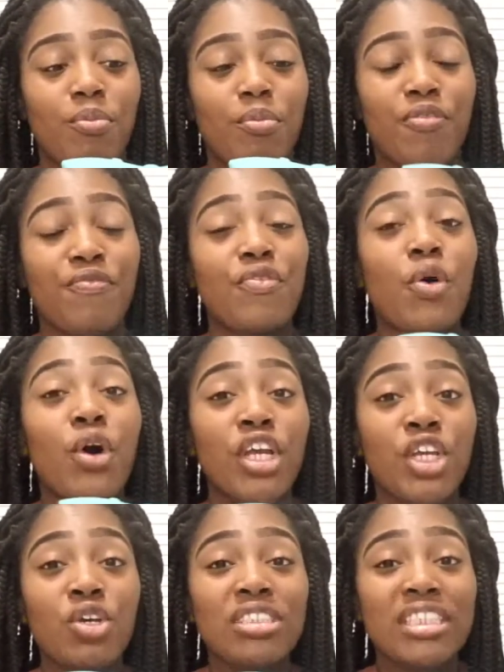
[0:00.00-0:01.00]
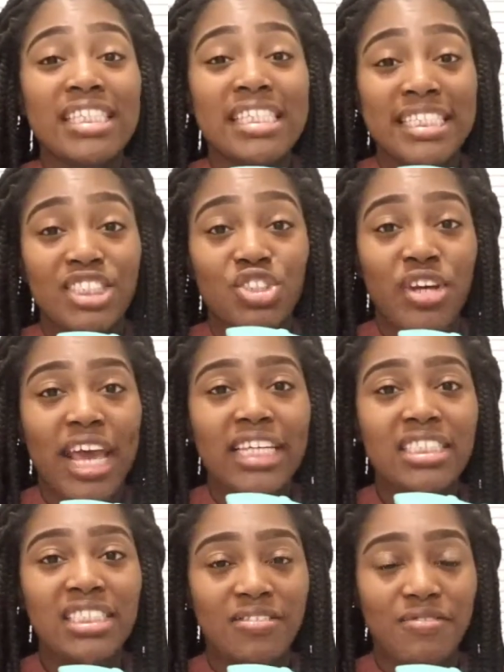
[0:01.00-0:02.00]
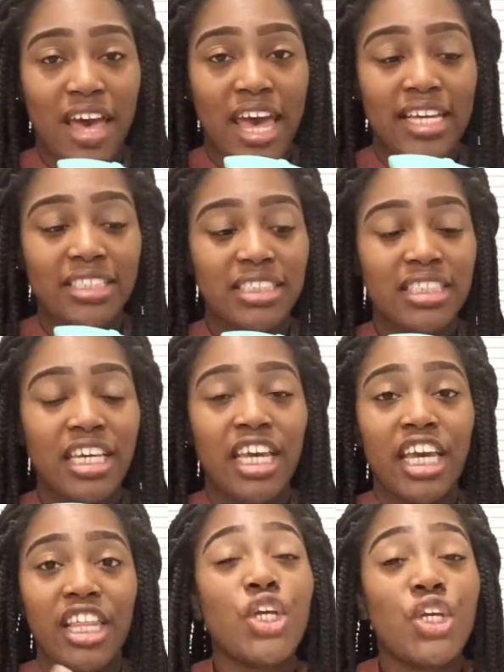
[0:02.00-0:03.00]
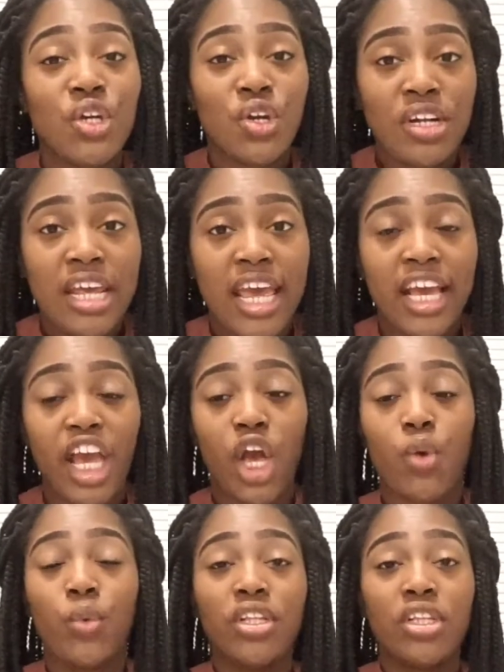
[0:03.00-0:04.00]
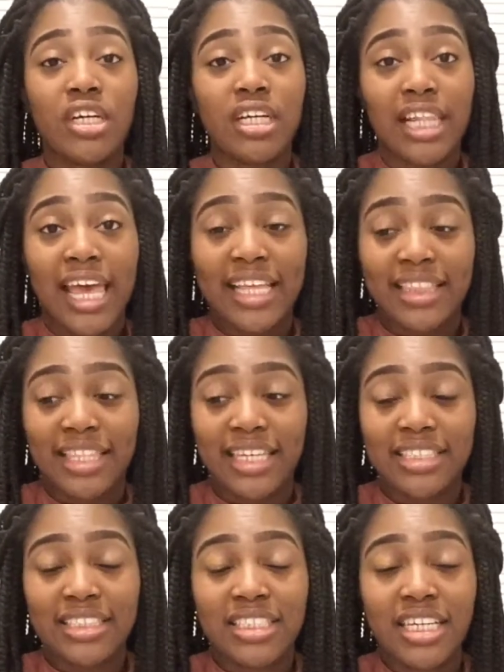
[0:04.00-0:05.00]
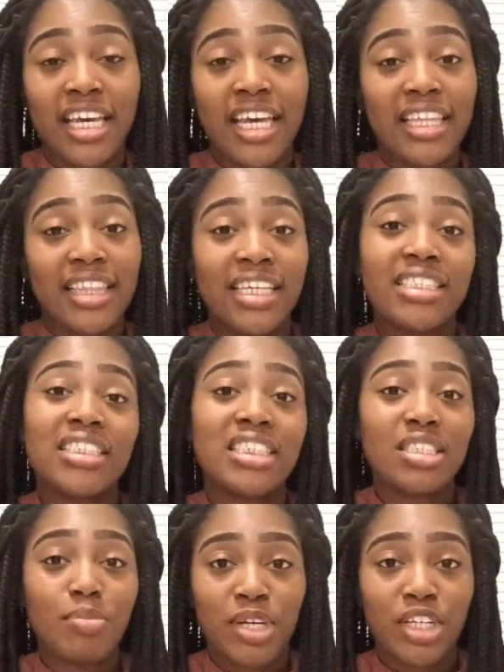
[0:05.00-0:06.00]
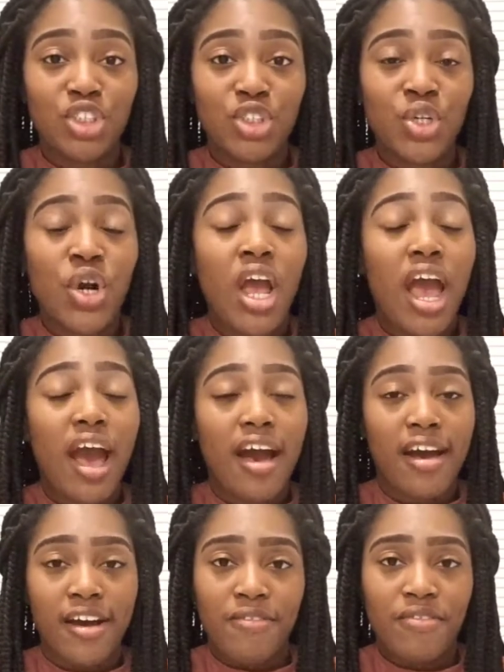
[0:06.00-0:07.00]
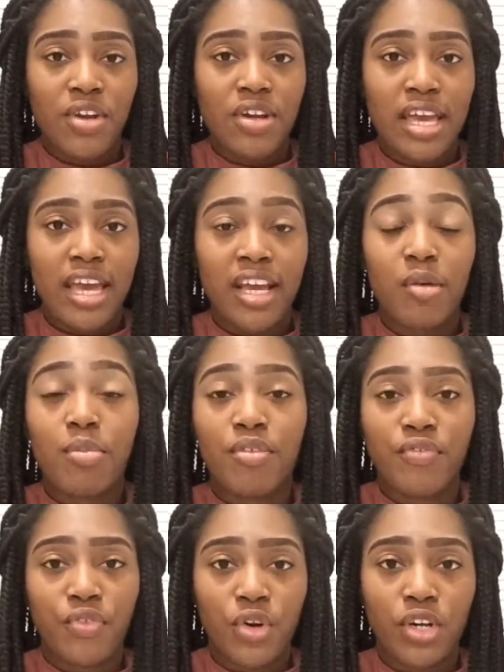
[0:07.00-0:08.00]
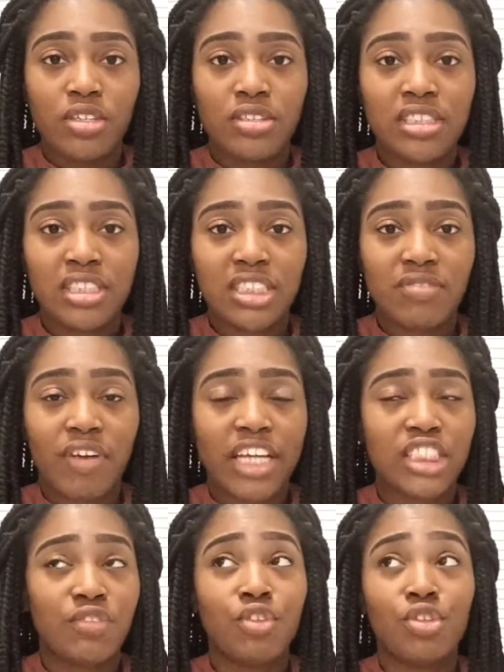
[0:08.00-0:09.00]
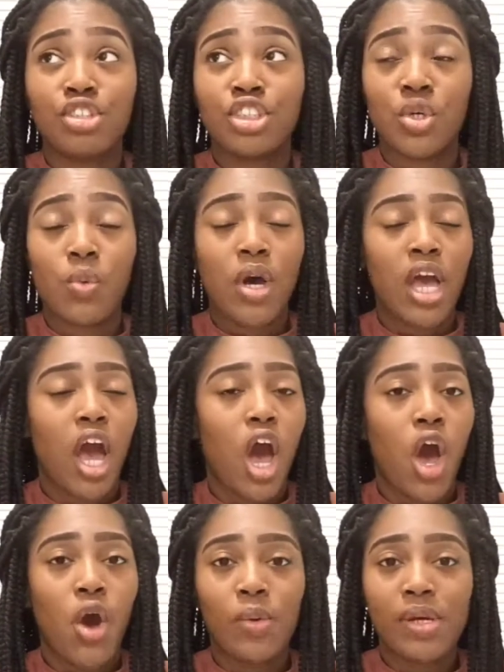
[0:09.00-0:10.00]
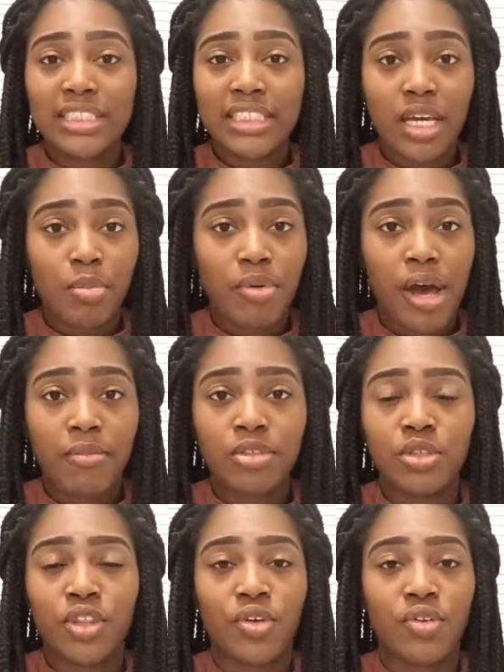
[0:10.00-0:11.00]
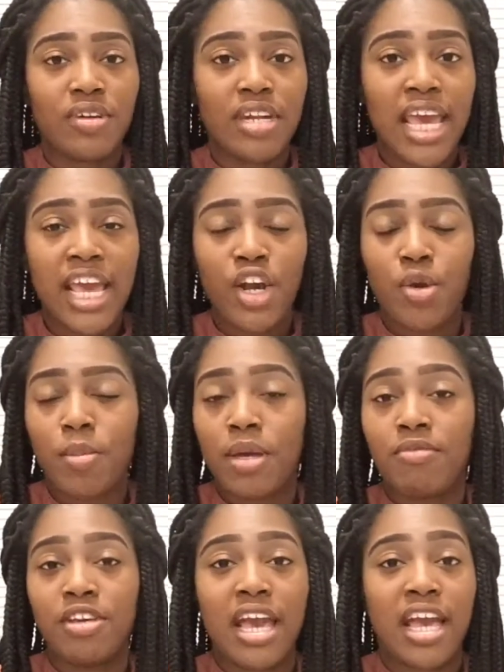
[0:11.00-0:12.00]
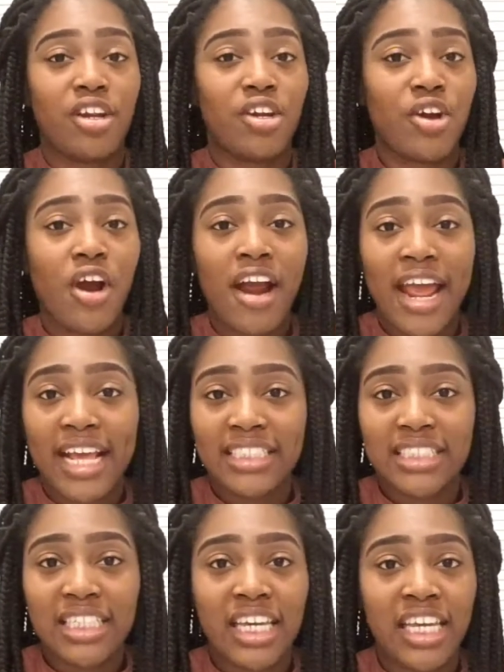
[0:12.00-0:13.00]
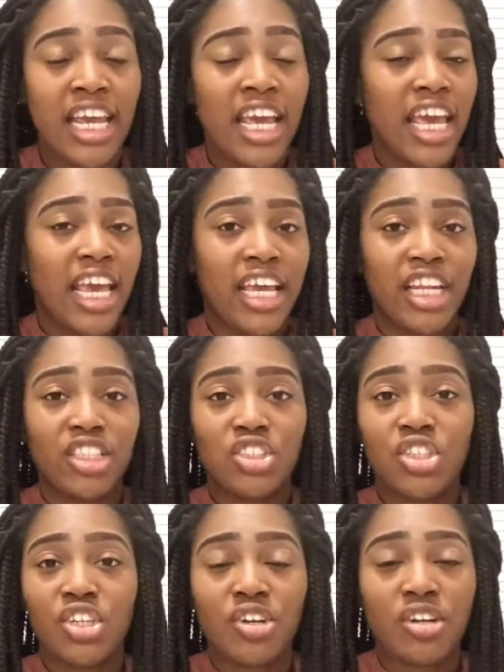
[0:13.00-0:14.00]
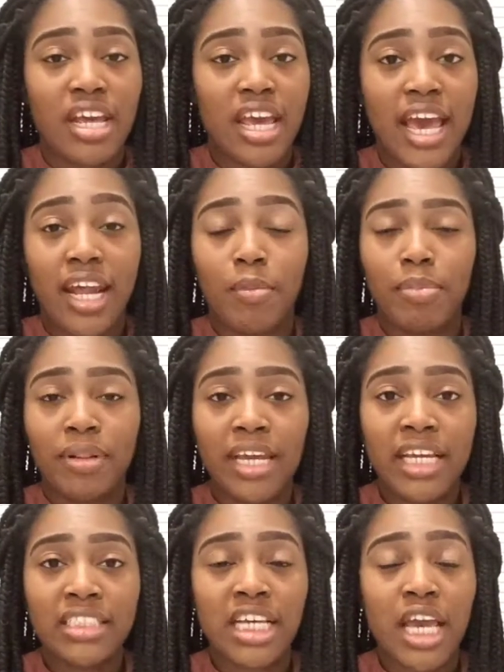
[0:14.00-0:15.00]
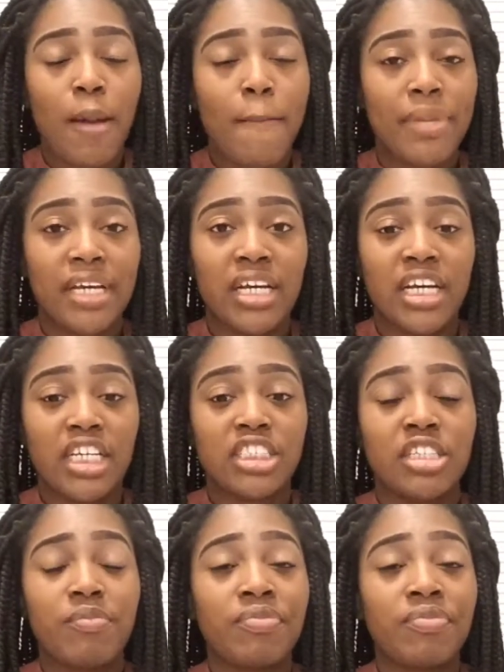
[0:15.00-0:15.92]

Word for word: before using this traction device, your neck will look like this. This is the picture of your neck before using this device. If you're someone who always had problems with your neck or maybe you got in a car accident and it took your neck out of place because